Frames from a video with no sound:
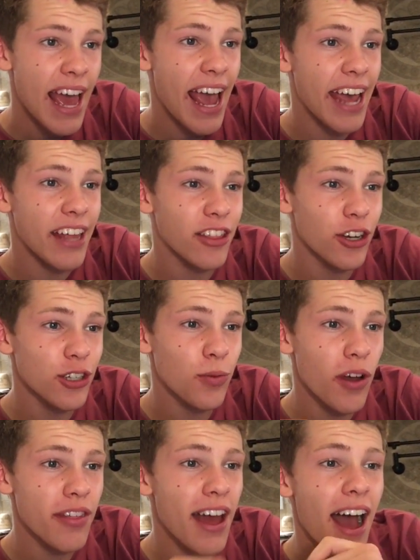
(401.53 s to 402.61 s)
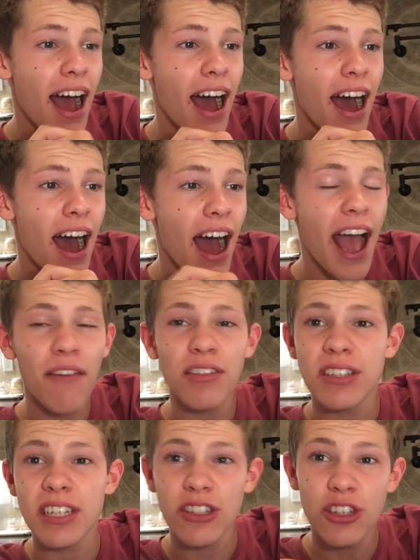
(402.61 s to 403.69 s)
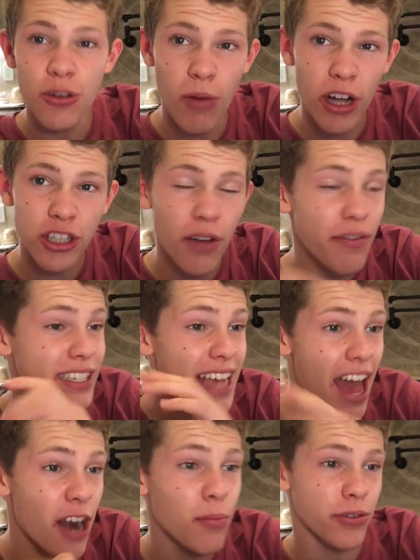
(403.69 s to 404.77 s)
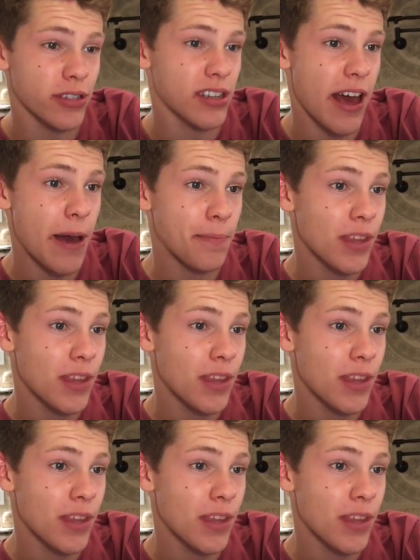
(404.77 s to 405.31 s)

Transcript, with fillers: and there's one that I haven't seen too much of is edible slime.